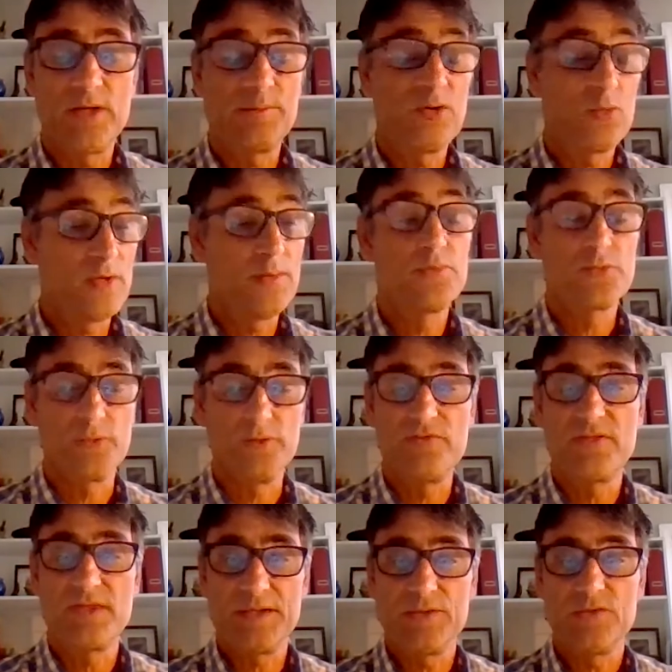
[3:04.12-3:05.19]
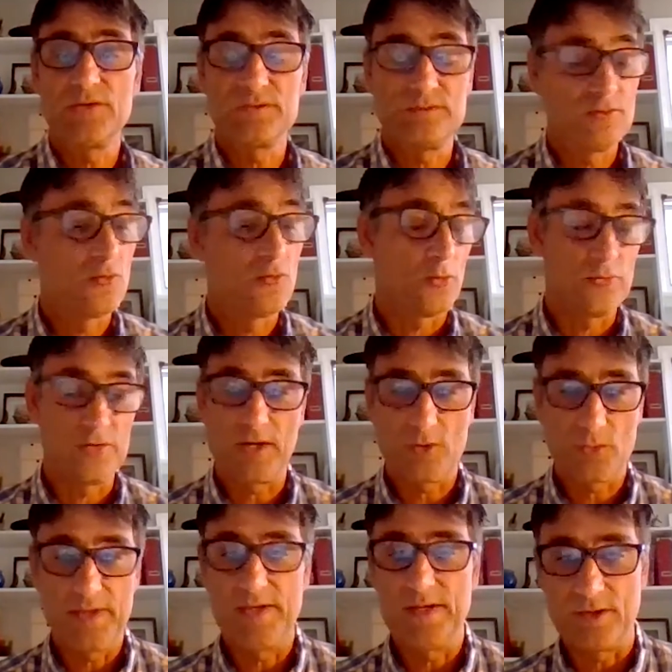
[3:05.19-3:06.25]
on, but we proved that you could grow
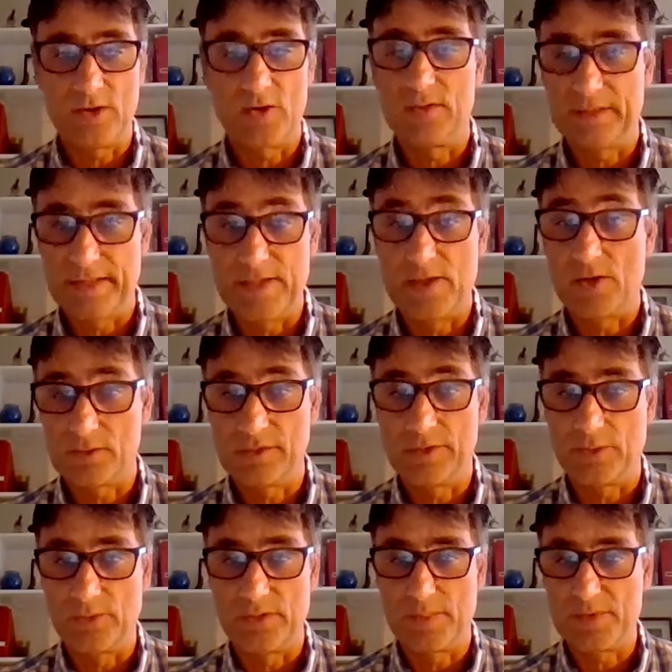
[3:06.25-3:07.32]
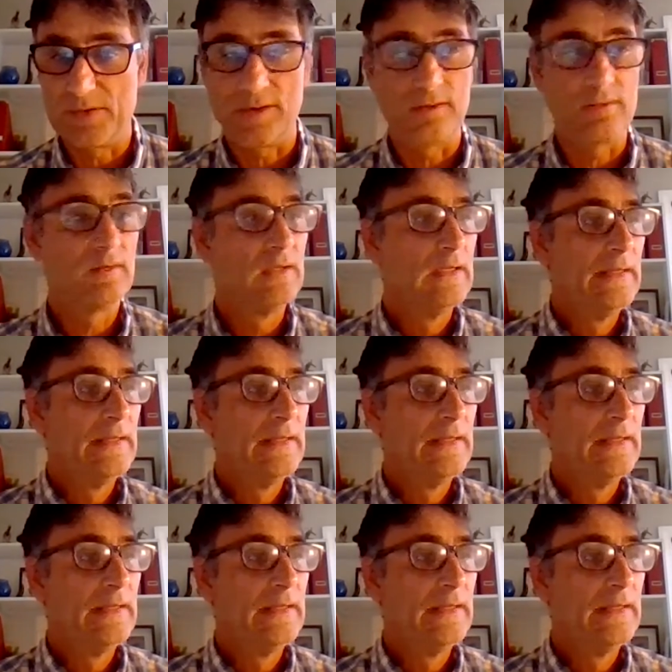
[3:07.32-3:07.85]
duckweed in our lagoon up here,